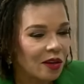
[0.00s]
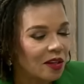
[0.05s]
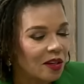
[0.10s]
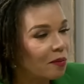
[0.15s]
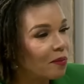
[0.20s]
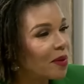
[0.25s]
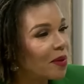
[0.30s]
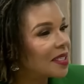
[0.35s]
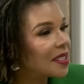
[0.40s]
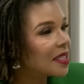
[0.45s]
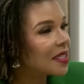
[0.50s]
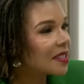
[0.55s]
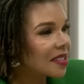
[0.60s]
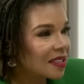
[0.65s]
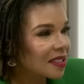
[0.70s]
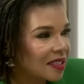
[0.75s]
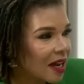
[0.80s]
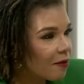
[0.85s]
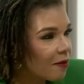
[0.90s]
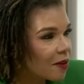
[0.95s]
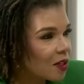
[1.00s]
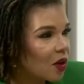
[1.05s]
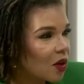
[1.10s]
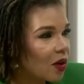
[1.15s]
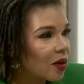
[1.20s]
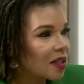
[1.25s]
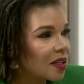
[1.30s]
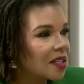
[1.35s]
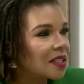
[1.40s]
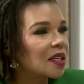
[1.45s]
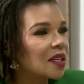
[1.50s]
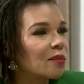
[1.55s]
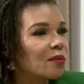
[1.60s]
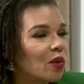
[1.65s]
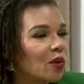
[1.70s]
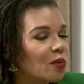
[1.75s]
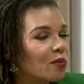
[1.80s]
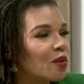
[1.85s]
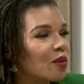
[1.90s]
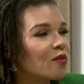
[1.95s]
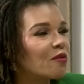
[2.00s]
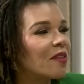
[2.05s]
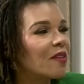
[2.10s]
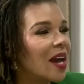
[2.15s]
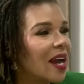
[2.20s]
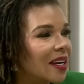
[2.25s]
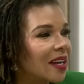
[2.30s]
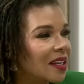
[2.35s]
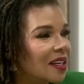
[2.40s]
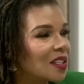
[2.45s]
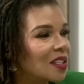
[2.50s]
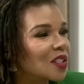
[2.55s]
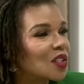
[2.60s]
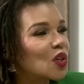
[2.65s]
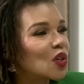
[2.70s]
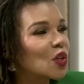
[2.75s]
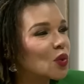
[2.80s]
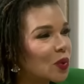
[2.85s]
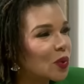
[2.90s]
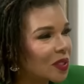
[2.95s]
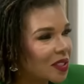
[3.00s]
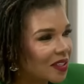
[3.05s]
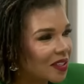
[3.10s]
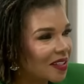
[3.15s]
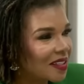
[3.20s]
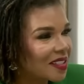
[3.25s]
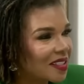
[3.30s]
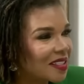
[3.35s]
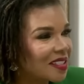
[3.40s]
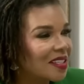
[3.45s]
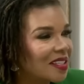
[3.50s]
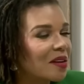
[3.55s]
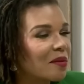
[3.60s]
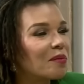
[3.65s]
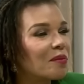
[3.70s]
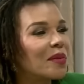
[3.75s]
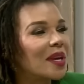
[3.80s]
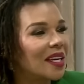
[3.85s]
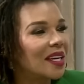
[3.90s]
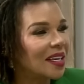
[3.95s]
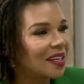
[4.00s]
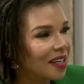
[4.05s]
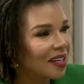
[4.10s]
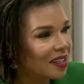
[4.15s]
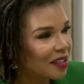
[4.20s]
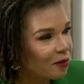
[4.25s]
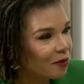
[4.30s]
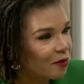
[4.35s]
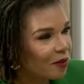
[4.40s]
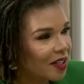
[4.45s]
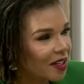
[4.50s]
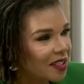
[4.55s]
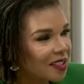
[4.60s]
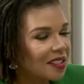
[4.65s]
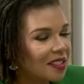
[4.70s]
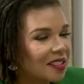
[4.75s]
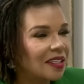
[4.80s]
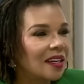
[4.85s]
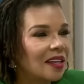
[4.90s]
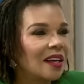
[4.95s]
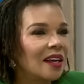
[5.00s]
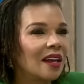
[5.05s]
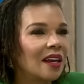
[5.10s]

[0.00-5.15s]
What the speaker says: The businesses I've done, it's about providing solutions, making a difference.